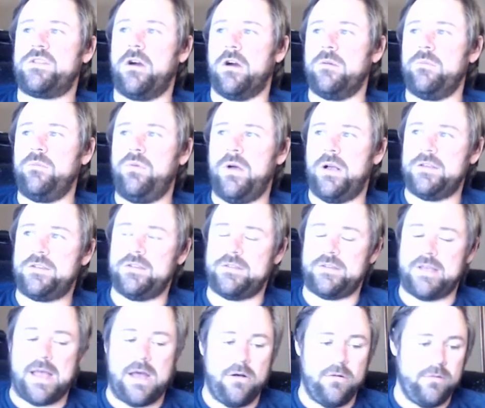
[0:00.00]
Garden Plus is
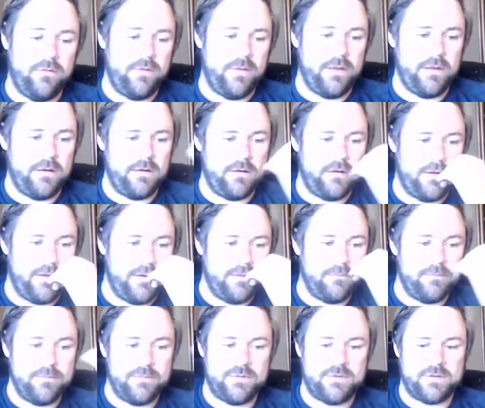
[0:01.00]
out, then
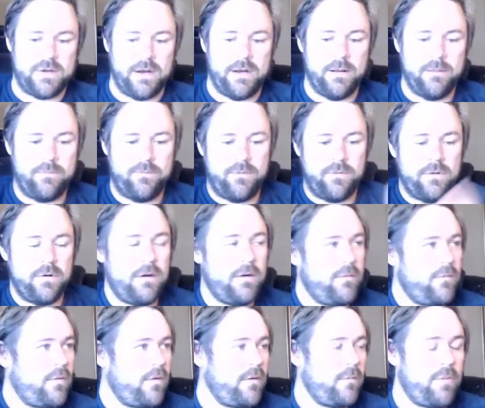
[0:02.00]
um, sign up for
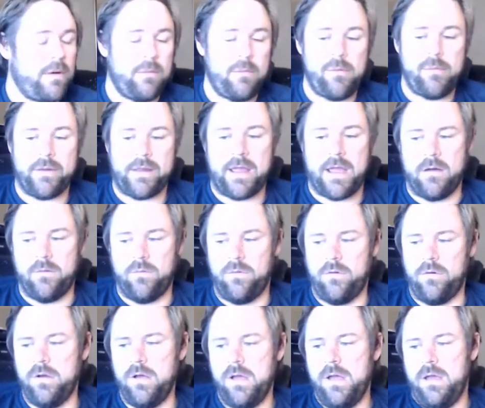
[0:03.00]
for a premium account.
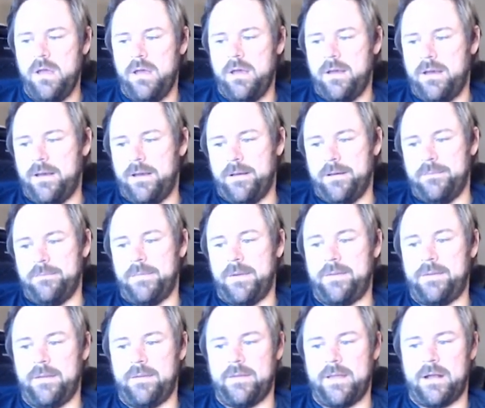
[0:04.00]
We'll, um,
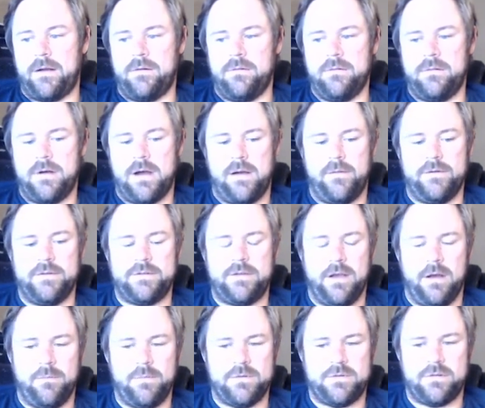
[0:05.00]
and, and, that'll obviously
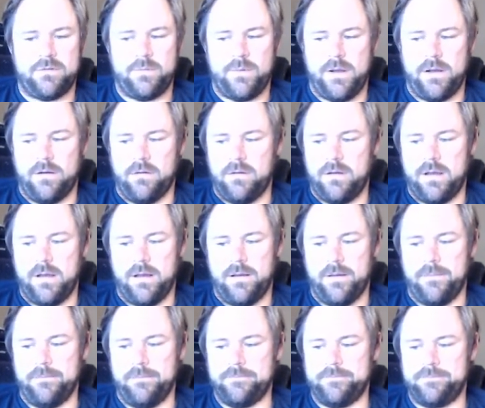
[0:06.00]
help us as well.
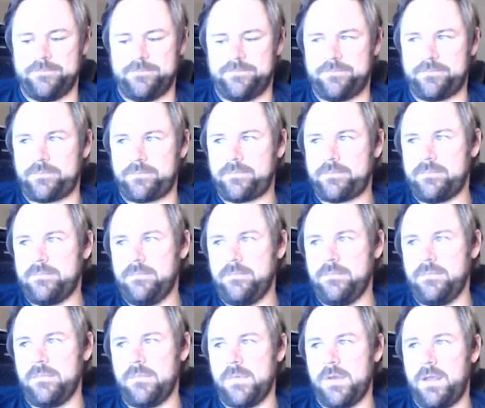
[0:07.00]
Um,
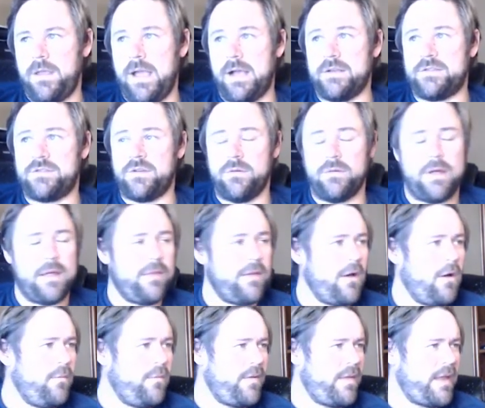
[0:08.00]
yeah, so I,
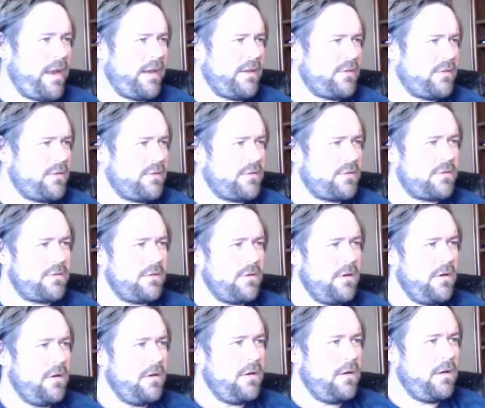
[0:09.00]
hopefully that answers
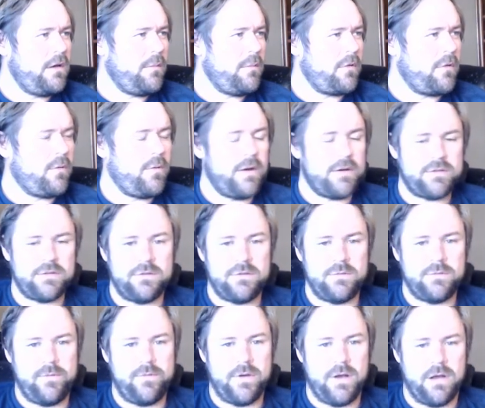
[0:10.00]
a number of the questions
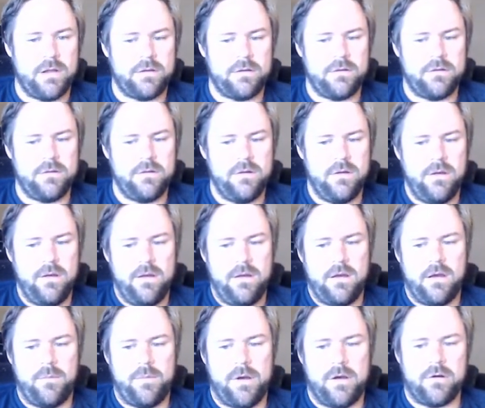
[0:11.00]
we've gotten
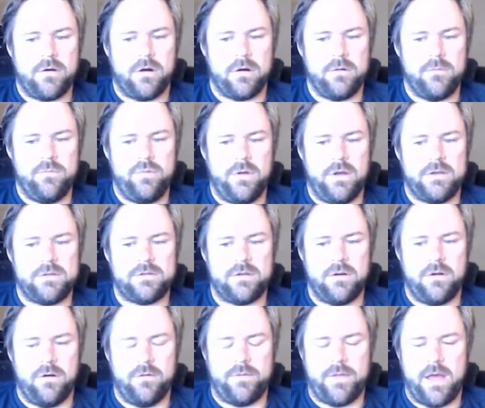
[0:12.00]
about Garden Plus and
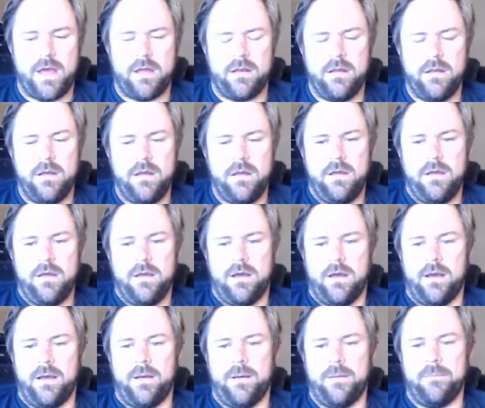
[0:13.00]
all of that.
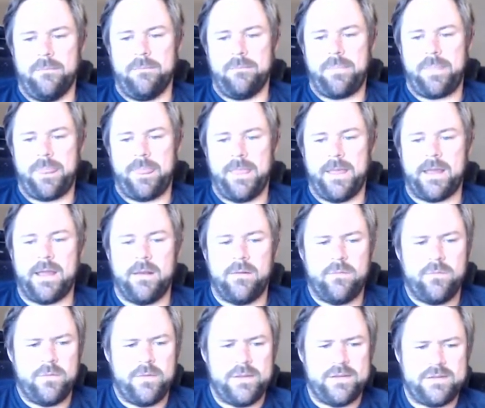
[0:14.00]
Um,
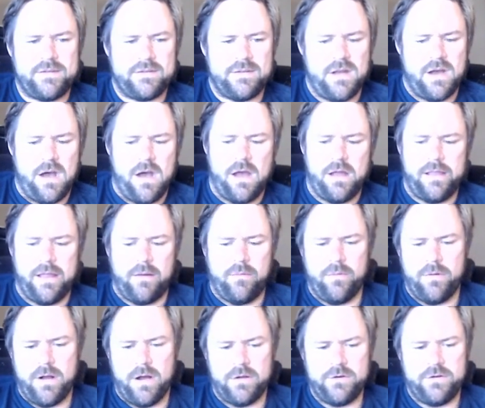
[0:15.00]
Again, this is not like we're
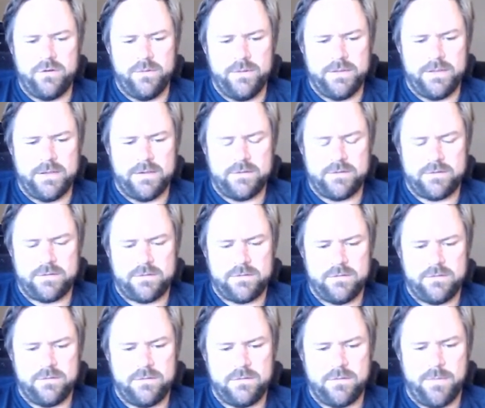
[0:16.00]
not doing this
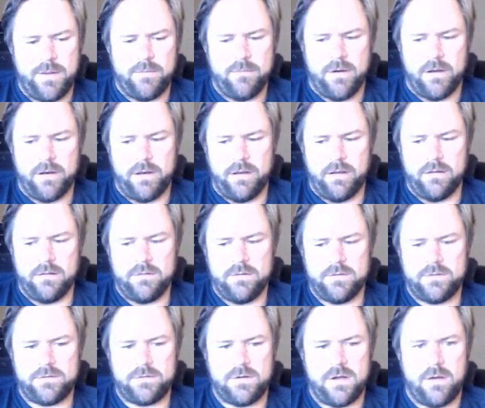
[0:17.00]
to make money. This
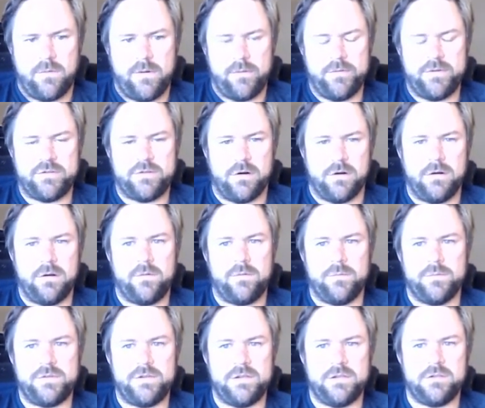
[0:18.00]
is not why we started from
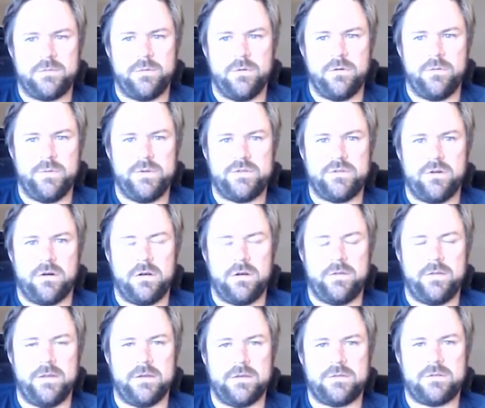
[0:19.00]
Seed to Spoon. We started
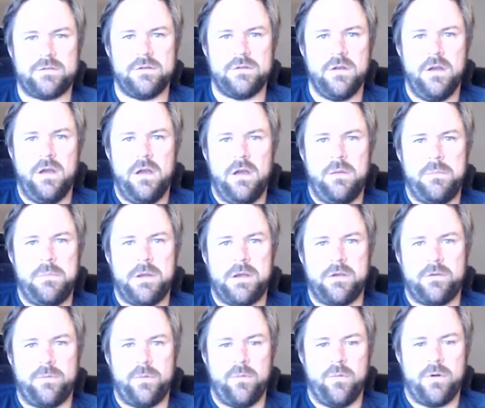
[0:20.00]
this because
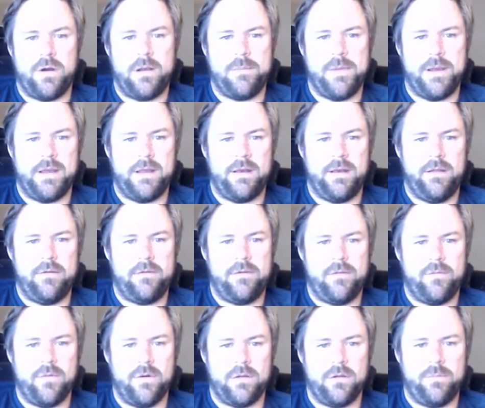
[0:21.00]
we wanted to make it easy
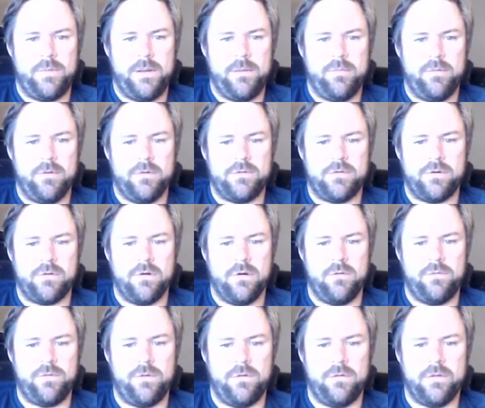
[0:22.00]
for other people to grow
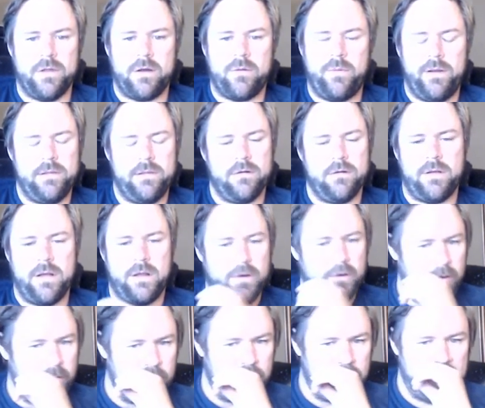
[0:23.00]
food like we had learned how to
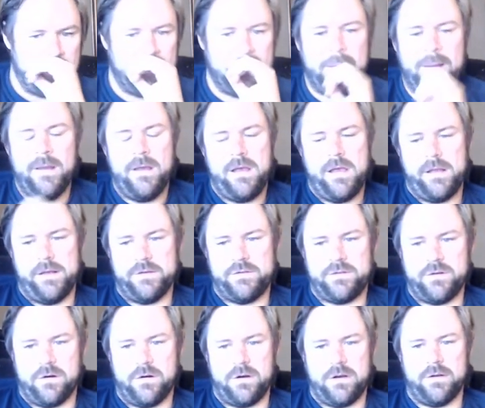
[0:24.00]
do. And it
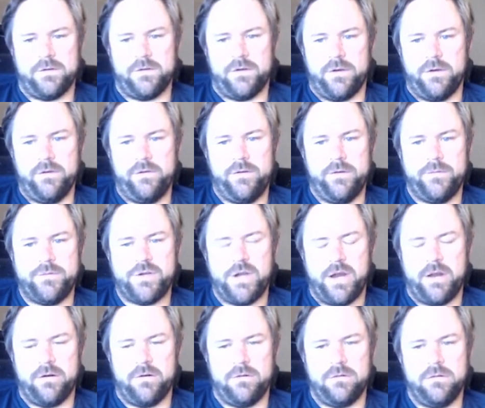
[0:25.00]
started as a YouTube
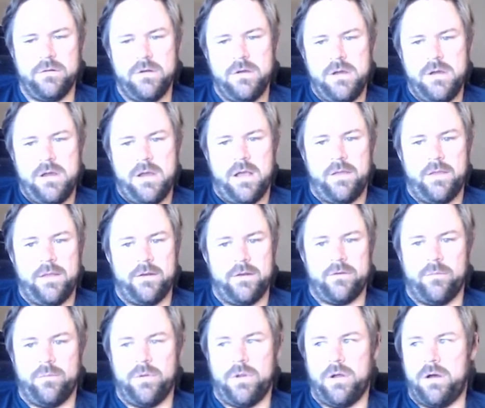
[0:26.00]
channel, and then as a
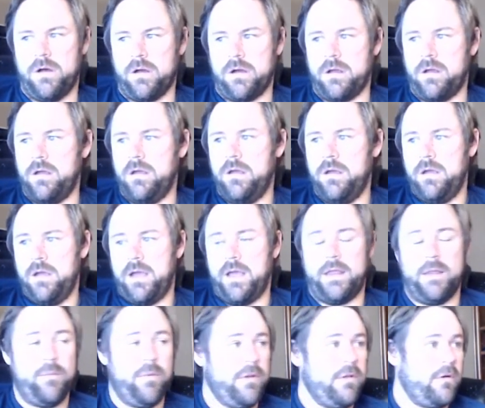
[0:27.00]
blog, and
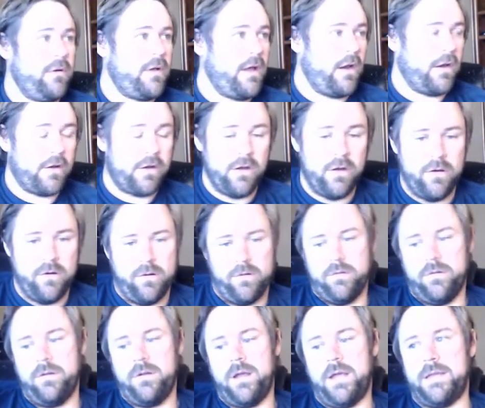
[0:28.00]
then we learned how to code,
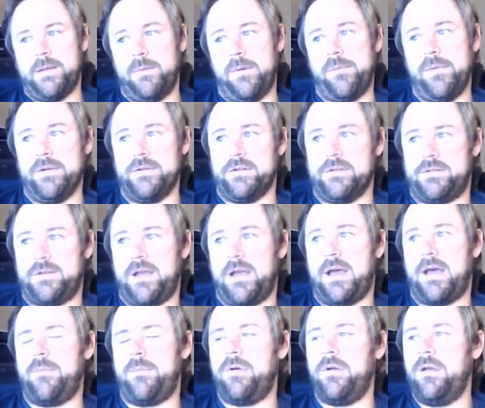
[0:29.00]
and then we built this
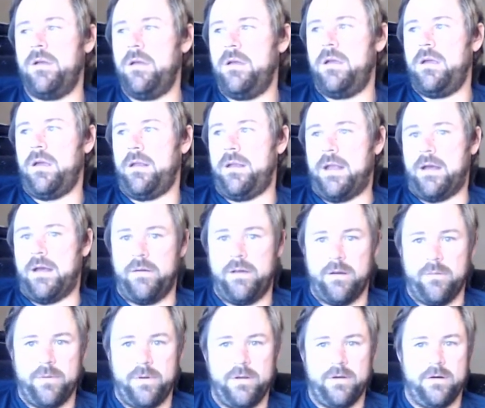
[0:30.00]
app, and now here
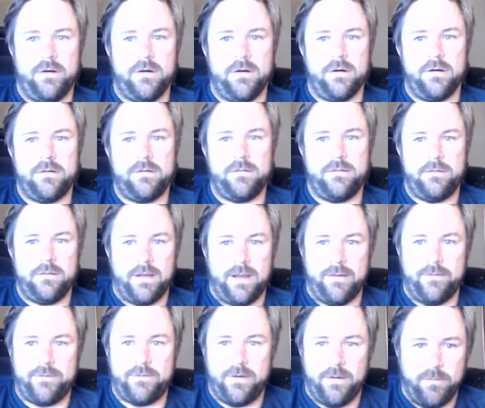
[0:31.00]
we are live
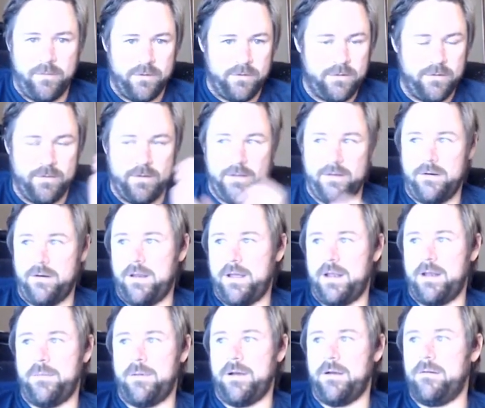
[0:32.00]
streaming to the internet
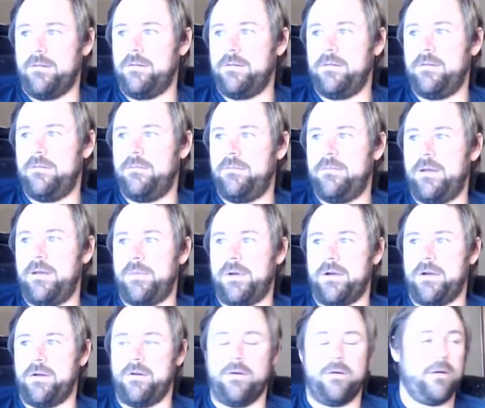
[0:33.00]
about
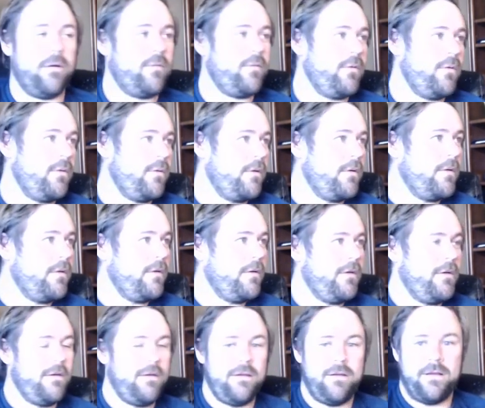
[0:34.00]
about growing food
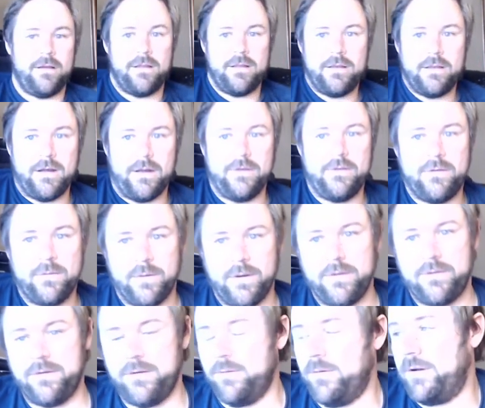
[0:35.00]
at
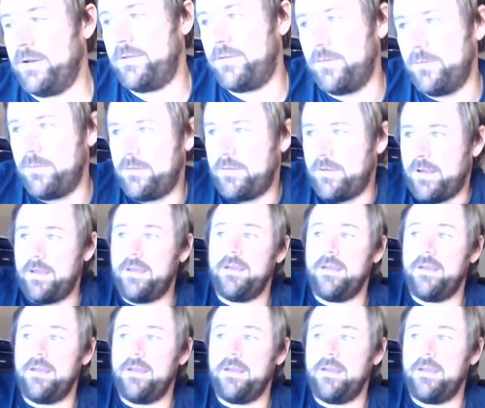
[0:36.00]
9:22 on a Tuesday,